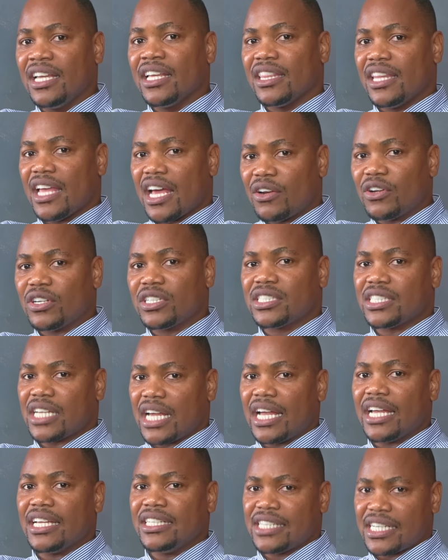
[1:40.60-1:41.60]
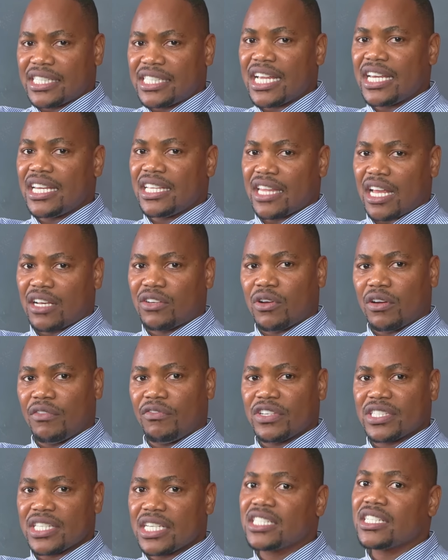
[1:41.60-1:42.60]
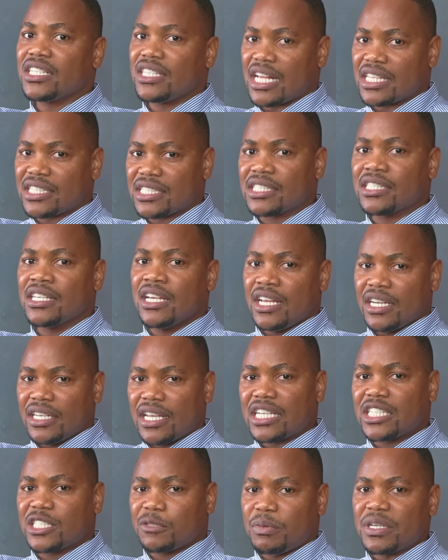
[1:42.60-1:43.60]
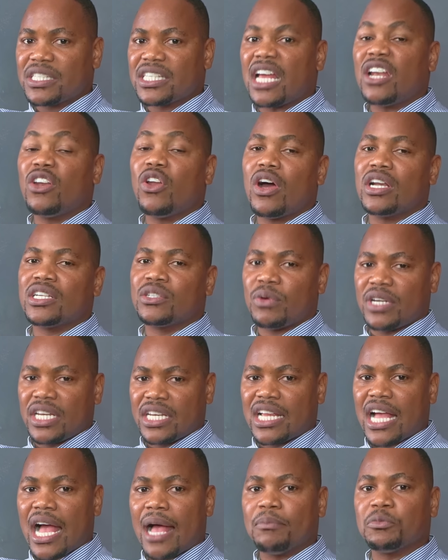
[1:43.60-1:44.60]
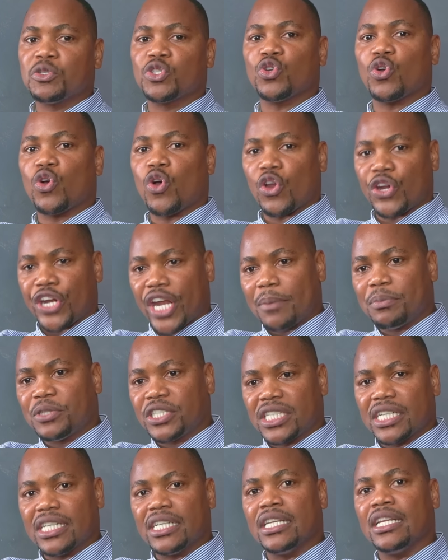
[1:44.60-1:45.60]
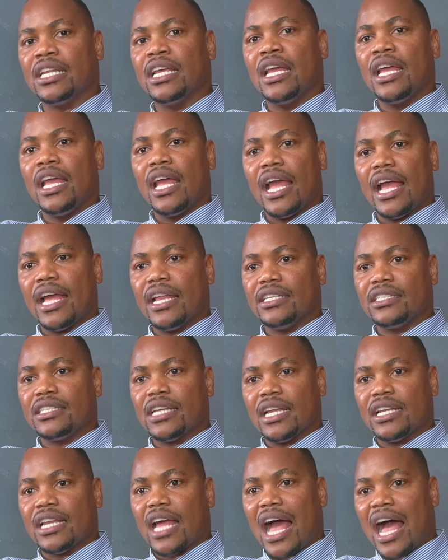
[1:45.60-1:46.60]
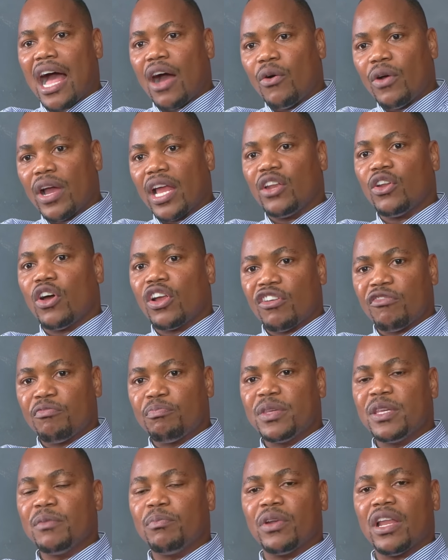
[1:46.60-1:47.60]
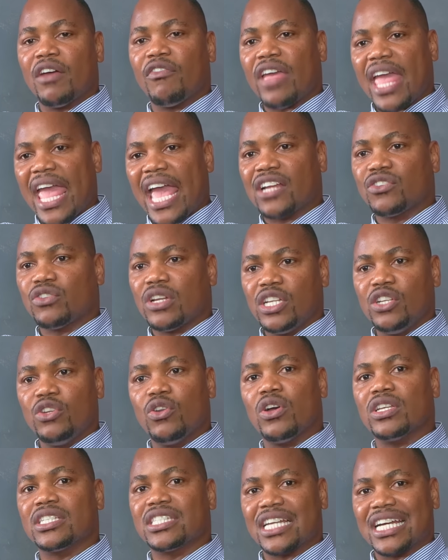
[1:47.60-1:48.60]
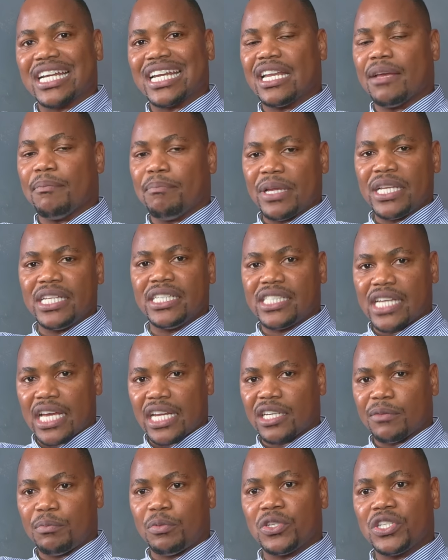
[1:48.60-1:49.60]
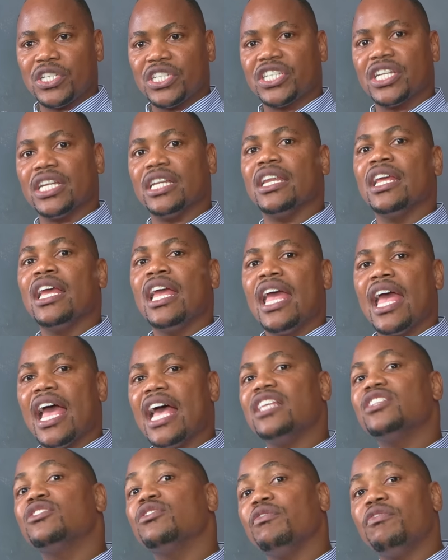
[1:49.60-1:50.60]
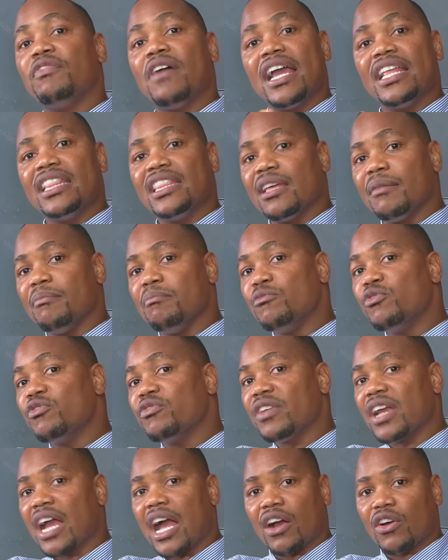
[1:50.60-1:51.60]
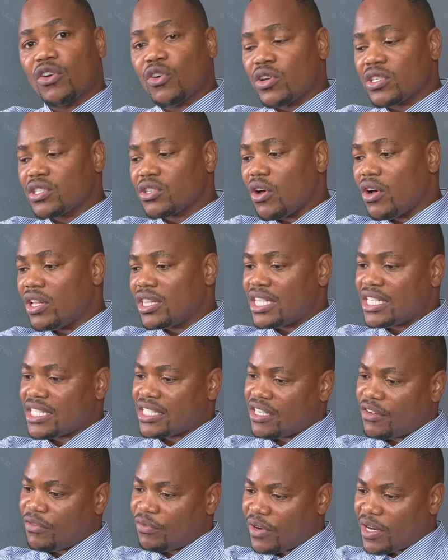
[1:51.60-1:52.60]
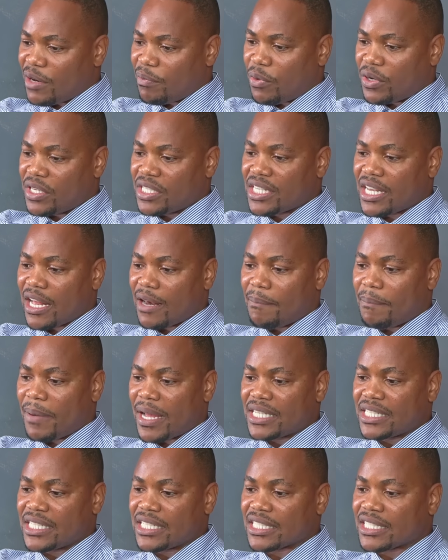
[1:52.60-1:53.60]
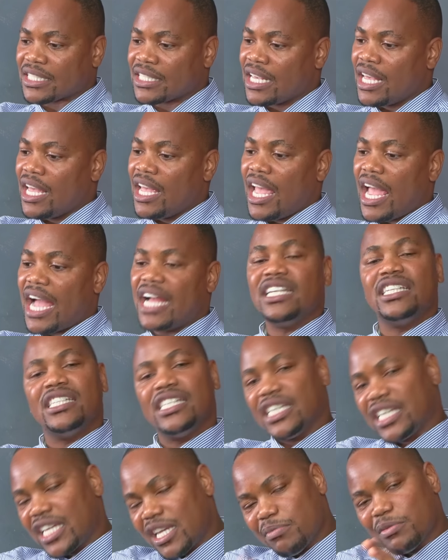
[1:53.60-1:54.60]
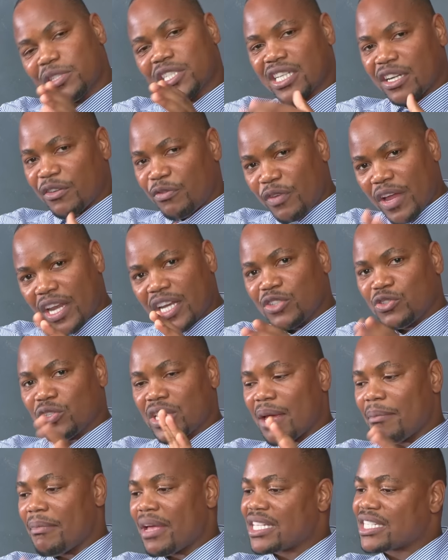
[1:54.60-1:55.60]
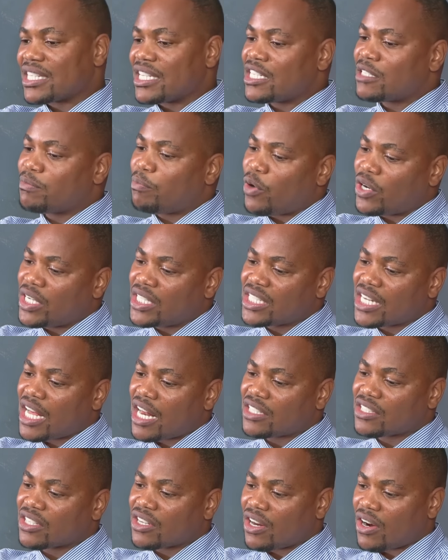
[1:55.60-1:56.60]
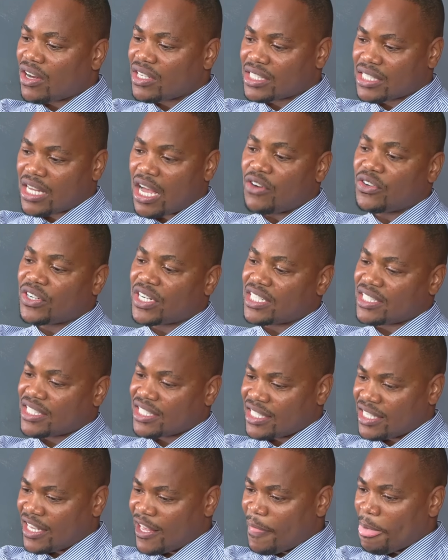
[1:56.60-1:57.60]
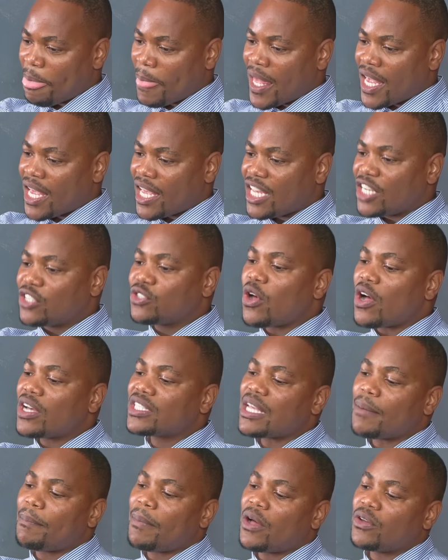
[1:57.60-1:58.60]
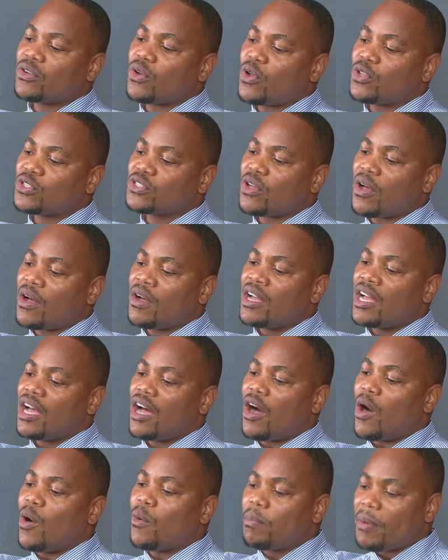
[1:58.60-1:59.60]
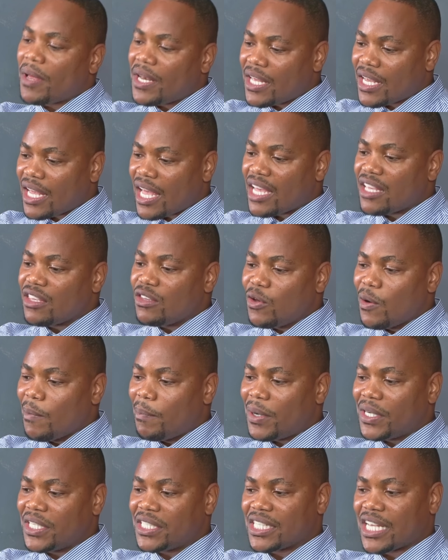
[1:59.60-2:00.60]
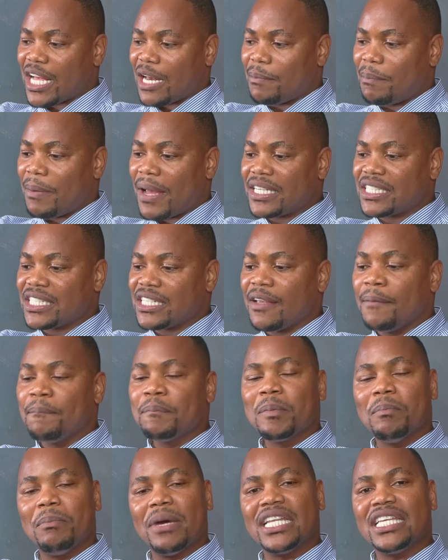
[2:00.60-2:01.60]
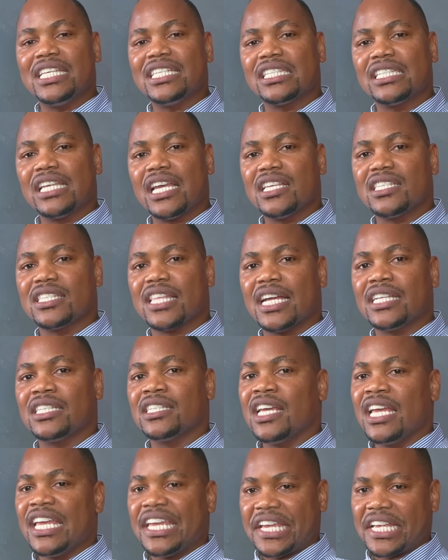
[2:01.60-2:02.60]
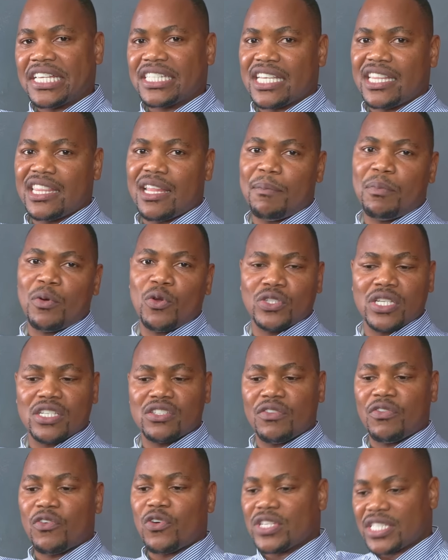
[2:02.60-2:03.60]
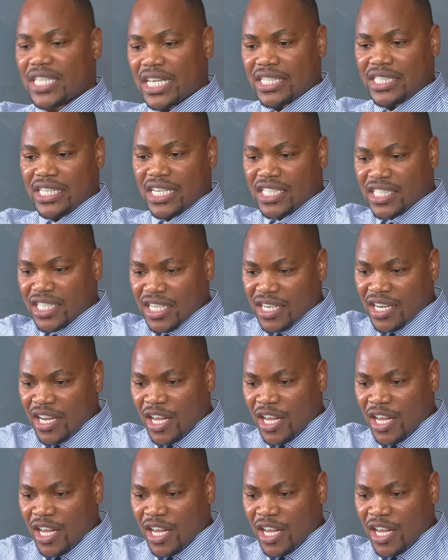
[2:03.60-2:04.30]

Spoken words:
They are not entertaining that conversation. That speaks a lot when it comes to corruption and how a lot of people have actually lost credibility and reputation. Hence, you find them moving across all these different political parties. And he keeps referring to them as these political scoundrels. He talks about also opening a new political party, but he says that he's in the process of consultation,